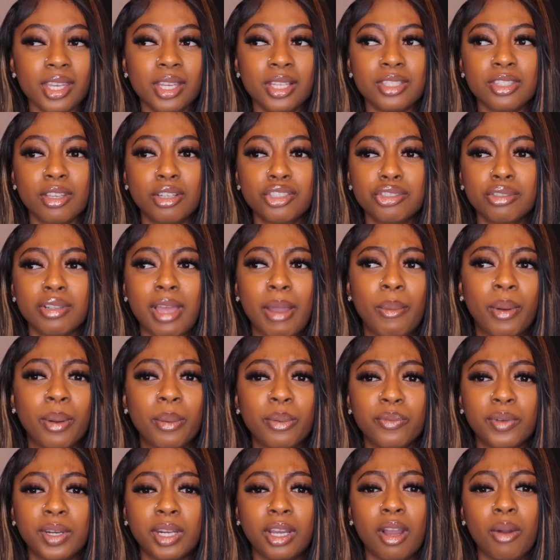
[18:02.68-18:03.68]
So she like,
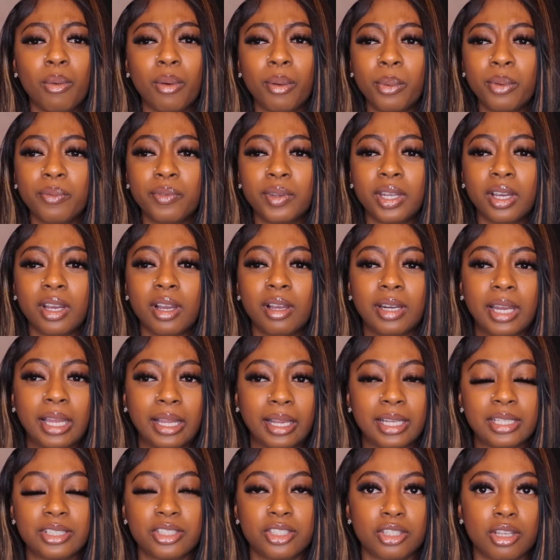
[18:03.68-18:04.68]
where we finna go?
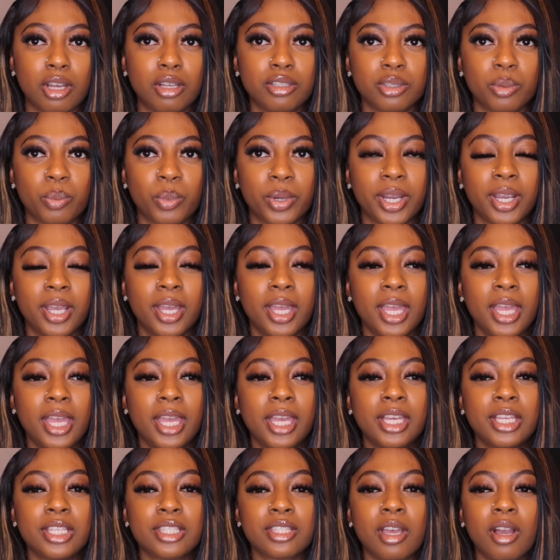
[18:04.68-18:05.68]
Like, let's just go somewhere.
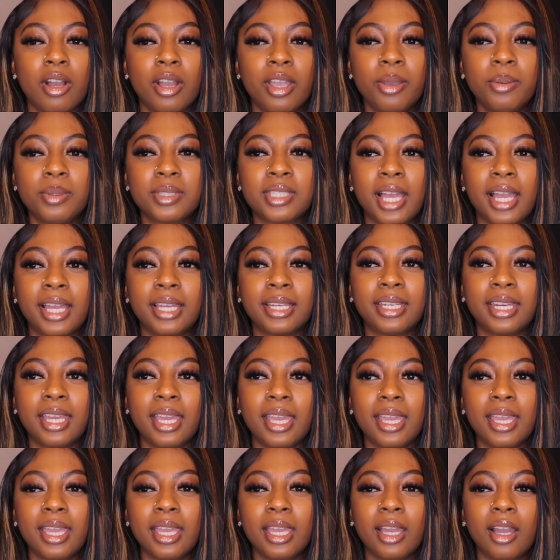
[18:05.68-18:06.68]
So he was like,
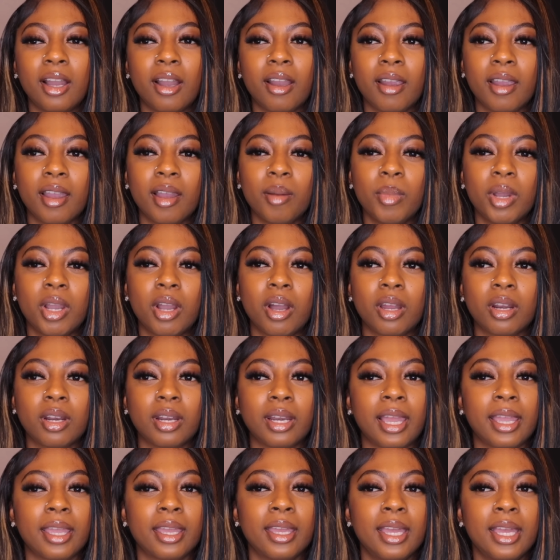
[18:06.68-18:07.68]
dang, all right, I'm gonna call the,
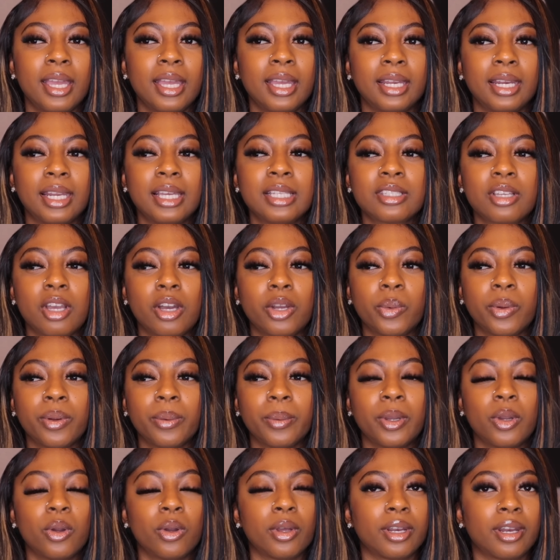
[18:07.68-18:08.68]
like, let's go to where
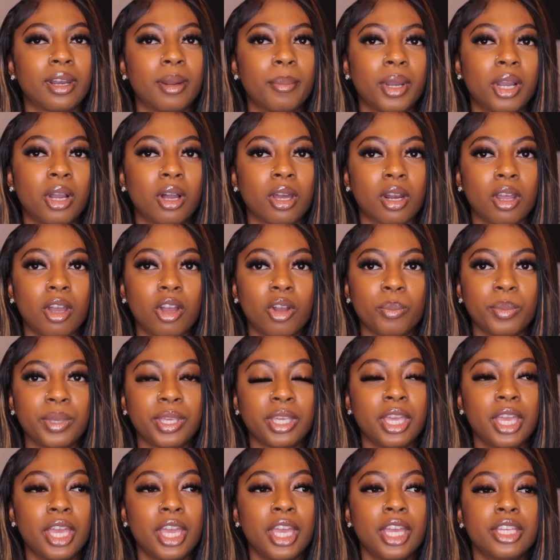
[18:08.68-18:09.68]
we going and I'm gonna call the
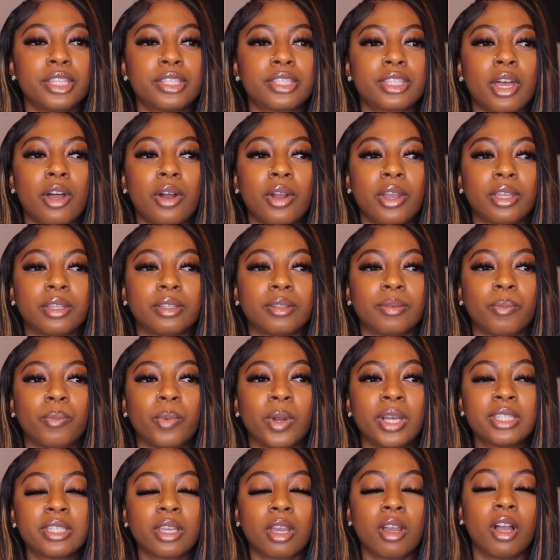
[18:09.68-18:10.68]
homie. So
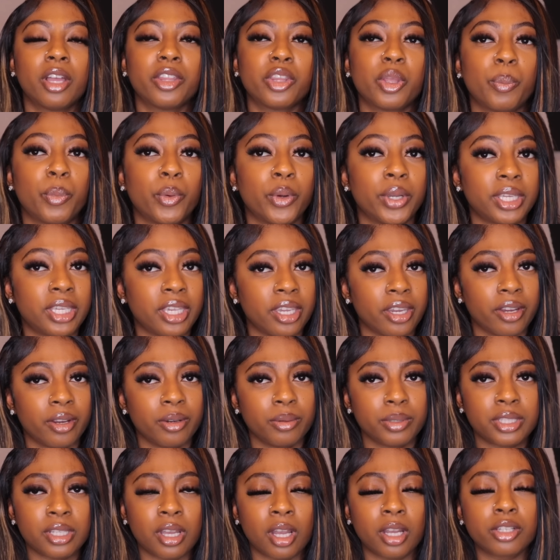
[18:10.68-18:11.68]
what's it called? The boy Kiara
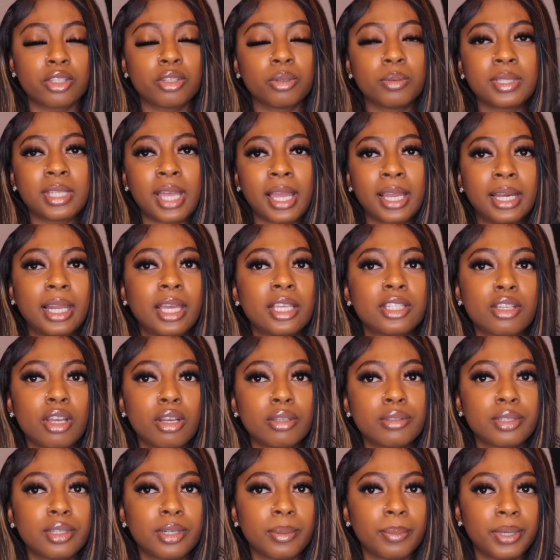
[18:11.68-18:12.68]
was talking to was like, let's
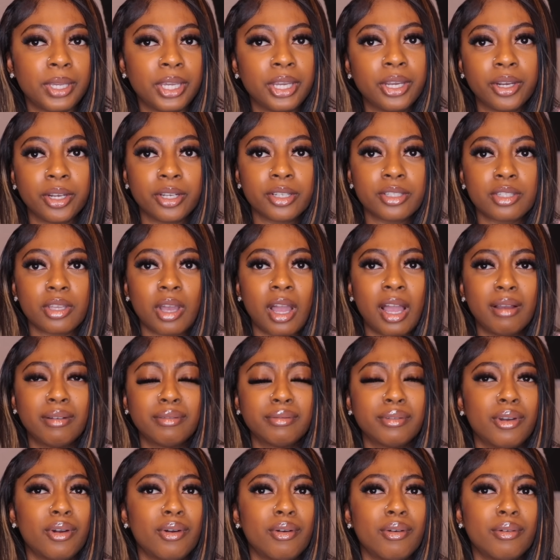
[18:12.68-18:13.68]
go to the pier. So I
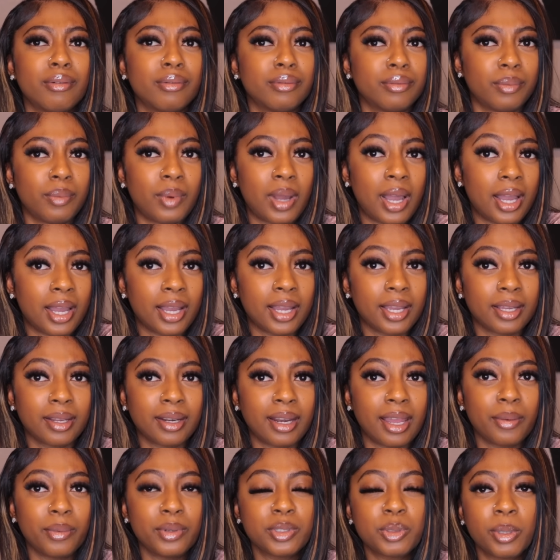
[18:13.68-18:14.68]
don't know why.
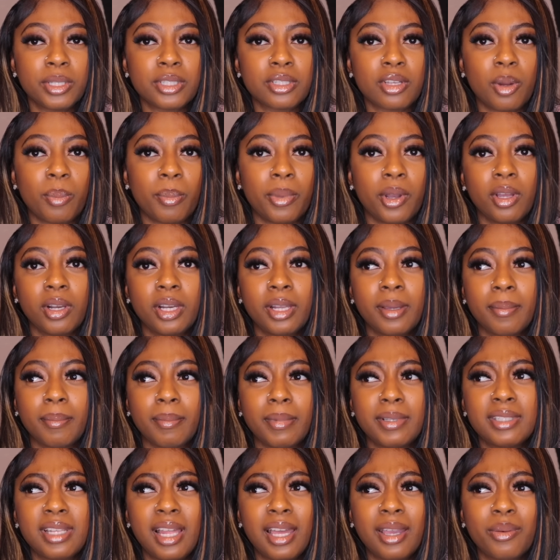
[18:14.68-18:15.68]
Like, we're supposed to go bowling.
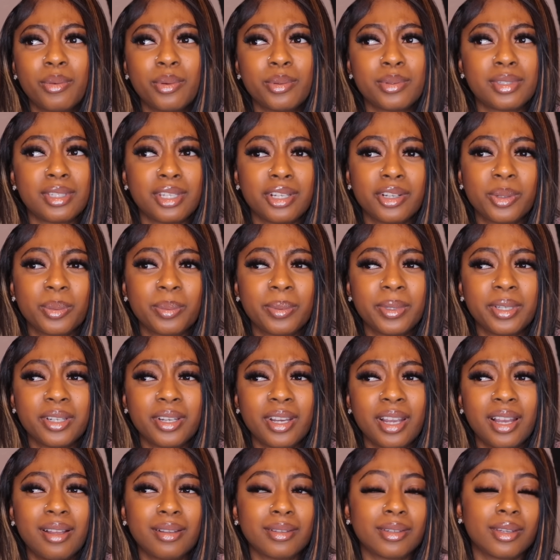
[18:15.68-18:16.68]
It's not like it was near the
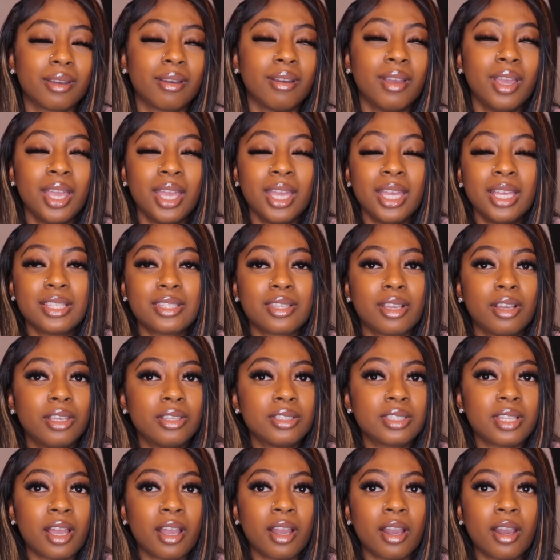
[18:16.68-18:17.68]
pier. I don't know. So he
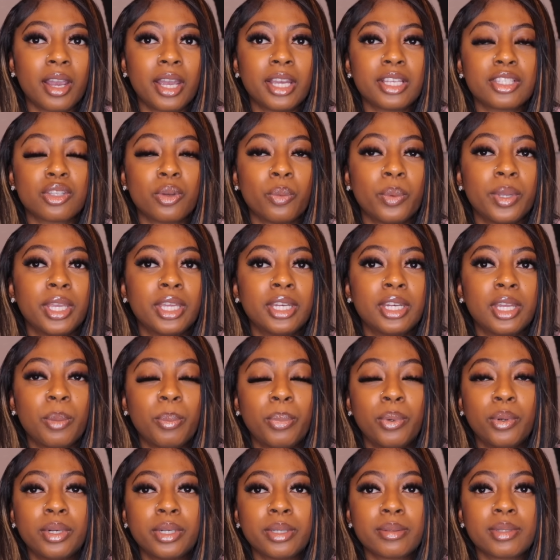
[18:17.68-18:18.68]
was like, all right. So we ended
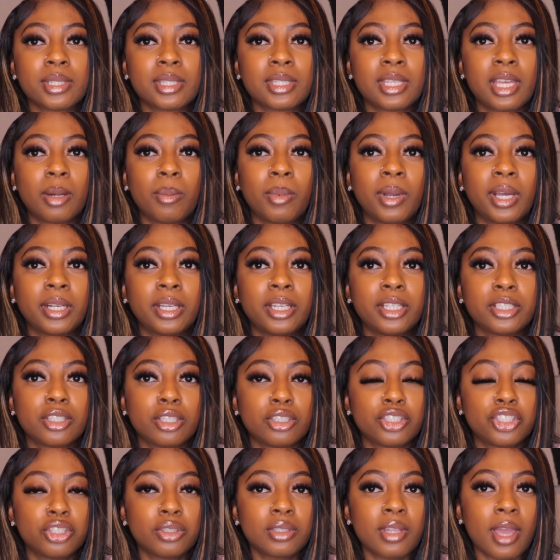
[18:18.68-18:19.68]
up pulling up to Santa Monica.
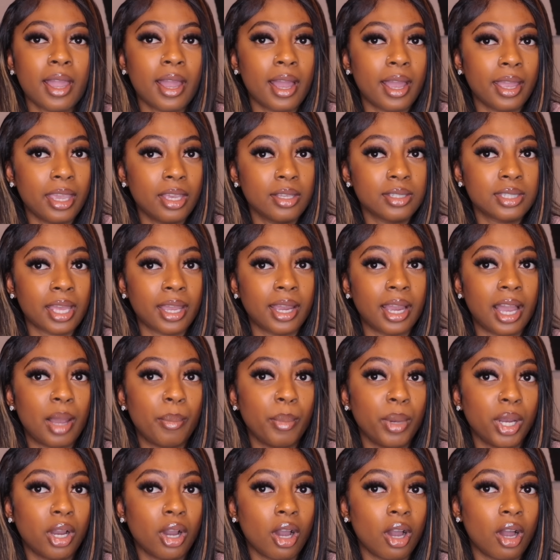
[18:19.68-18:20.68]
So he was like,
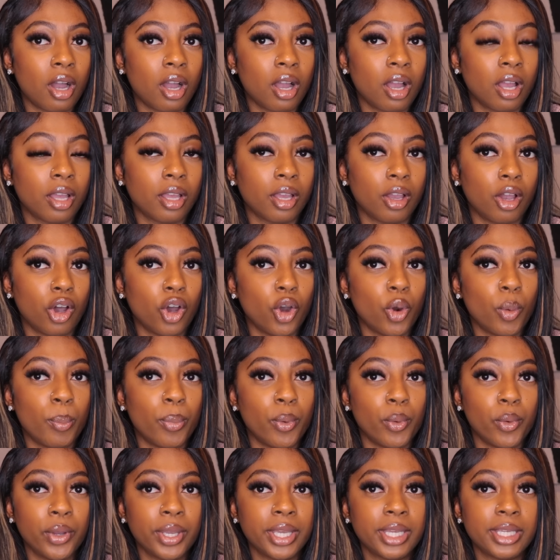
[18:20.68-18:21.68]
I'm gonna call old
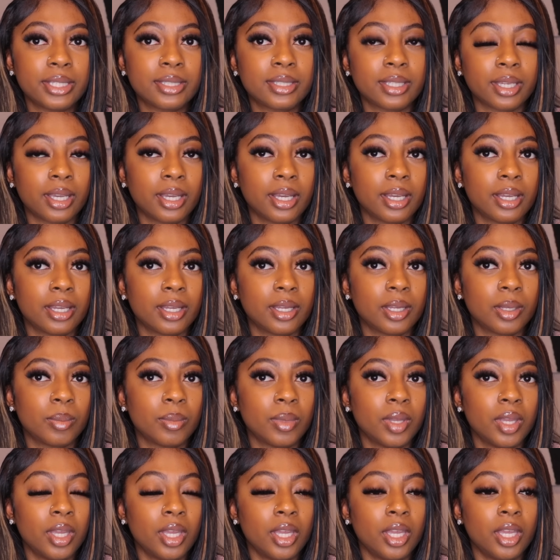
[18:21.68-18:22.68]
boy to
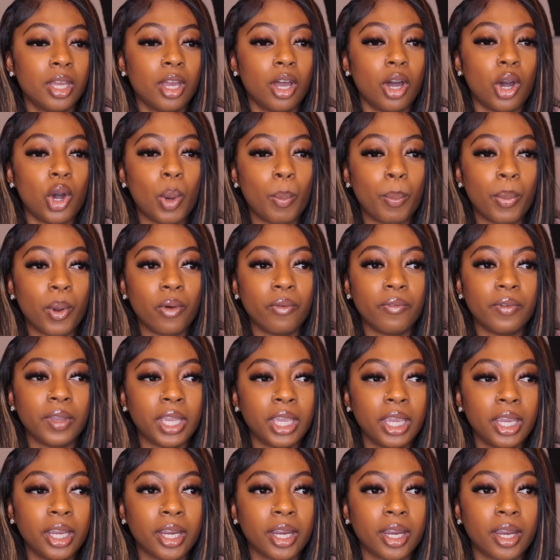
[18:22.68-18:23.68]
come up over
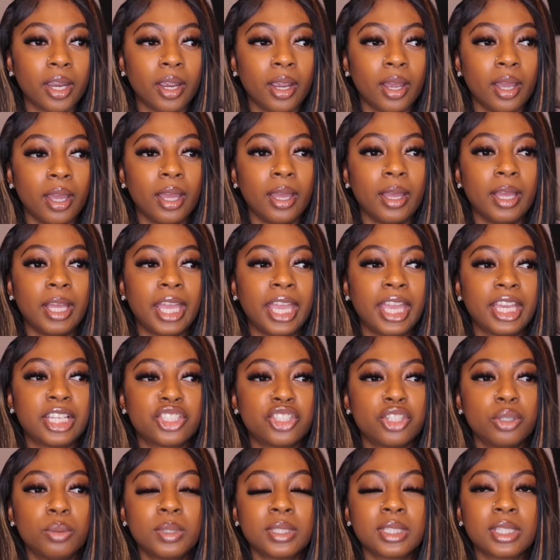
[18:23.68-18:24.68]
here. And
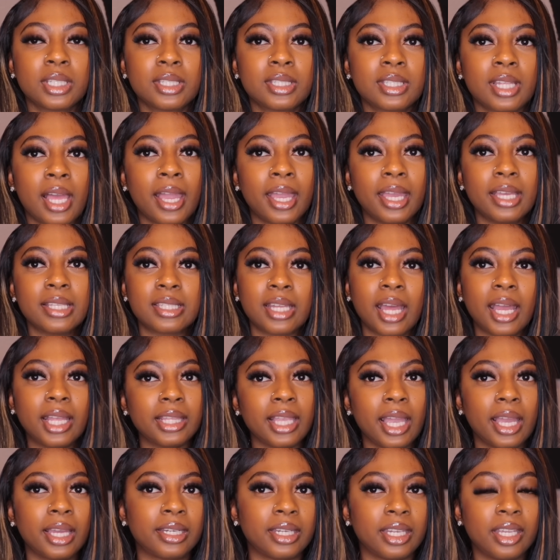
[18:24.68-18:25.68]
she was just like, it's not
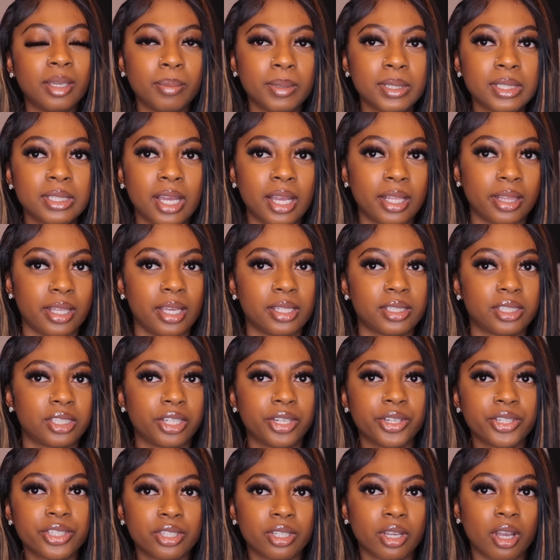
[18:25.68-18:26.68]
that deep. It's not that
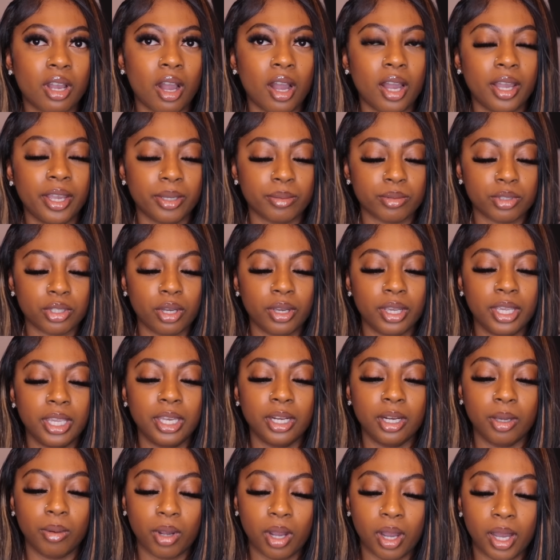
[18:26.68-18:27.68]
serious to call him. So he
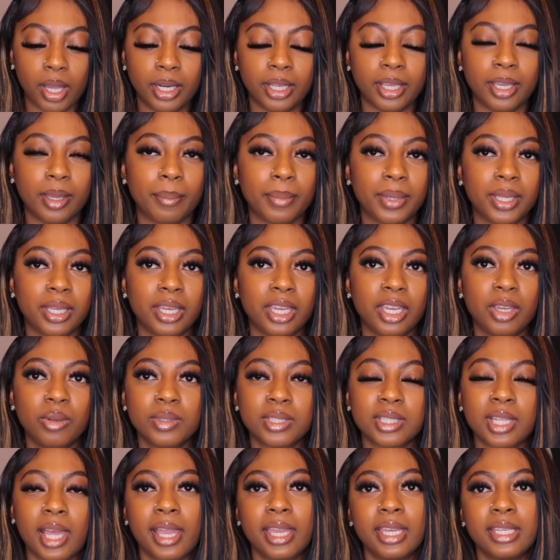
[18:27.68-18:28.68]
ended up calling him, but he
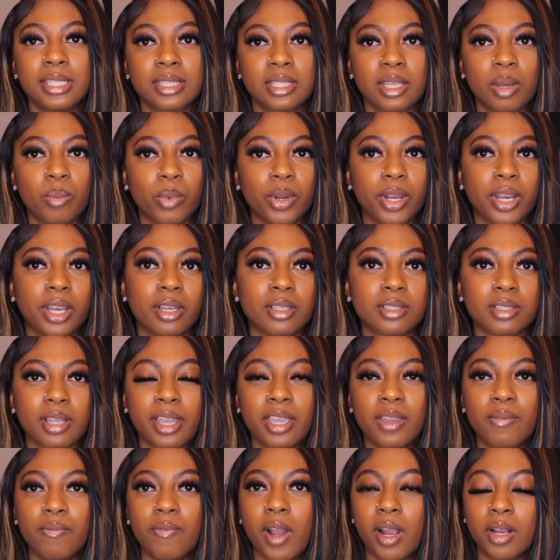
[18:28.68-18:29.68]
was like, he's somewhere else.
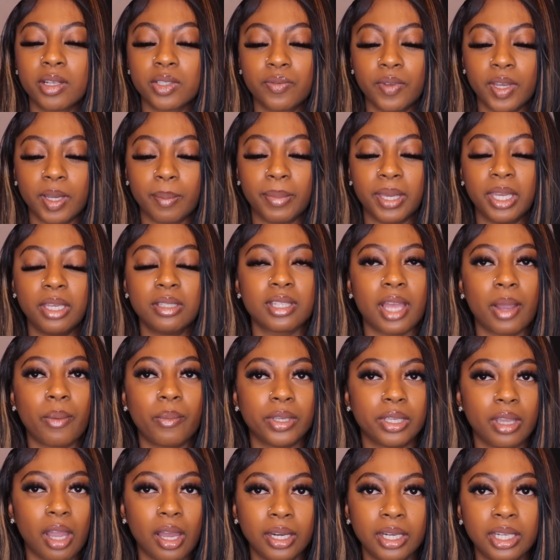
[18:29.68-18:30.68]
Like, he far as fuck. But he was like,
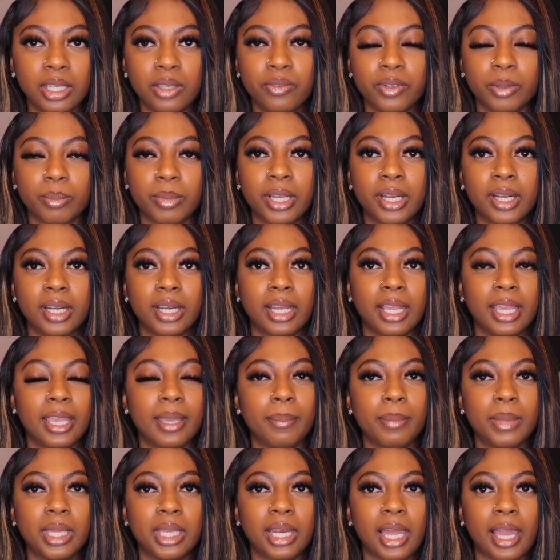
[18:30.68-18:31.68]
when y'all leave from there,
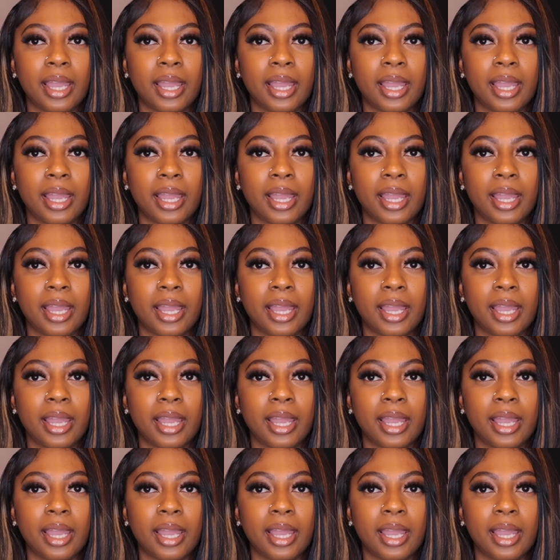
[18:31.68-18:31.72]
hit me.